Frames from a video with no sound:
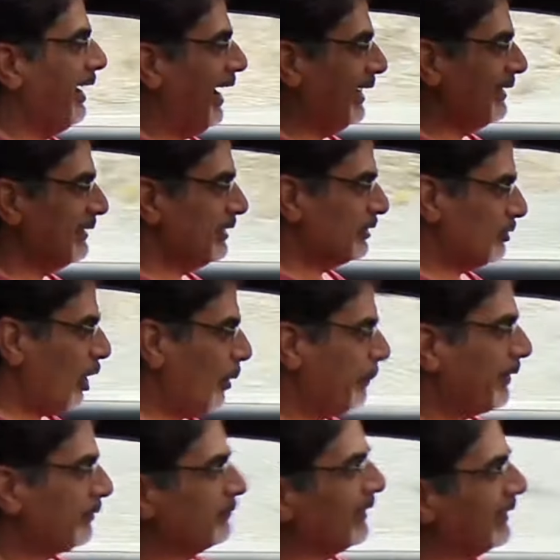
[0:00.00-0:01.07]
And at the top
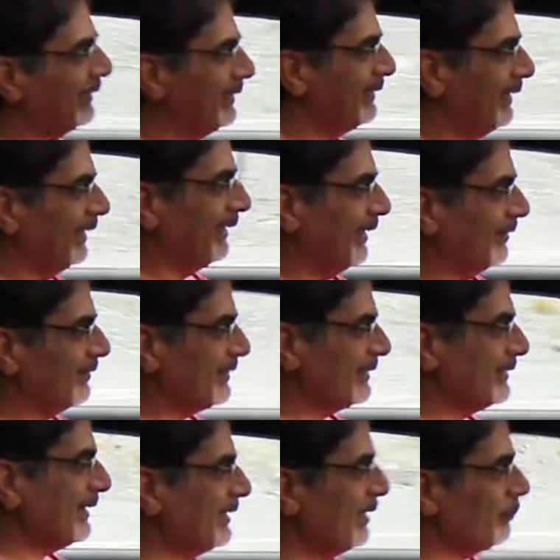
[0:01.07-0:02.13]
end, really, there
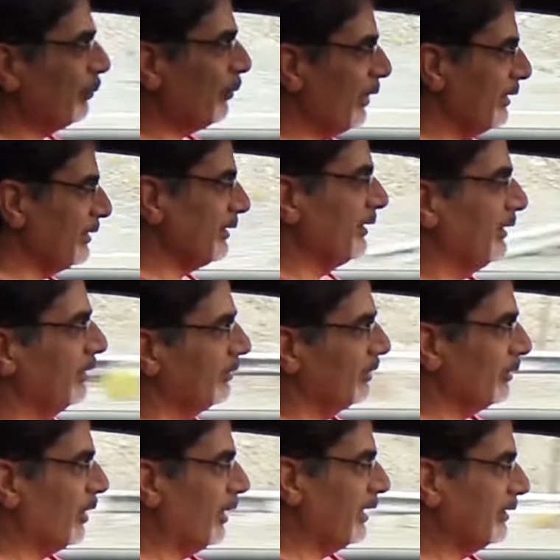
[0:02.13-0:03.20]
isn't any point
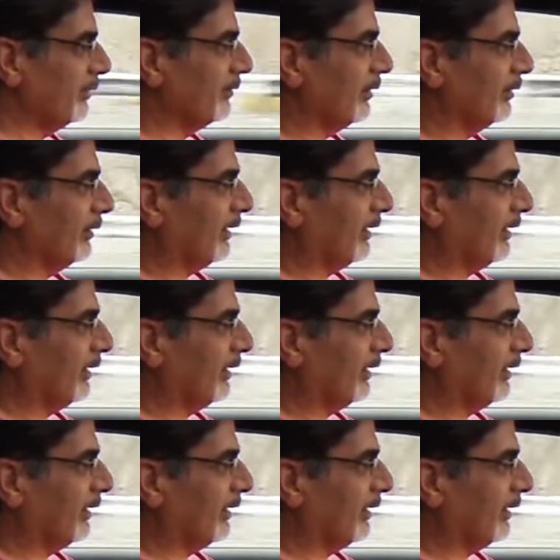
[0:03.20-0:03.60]
to going.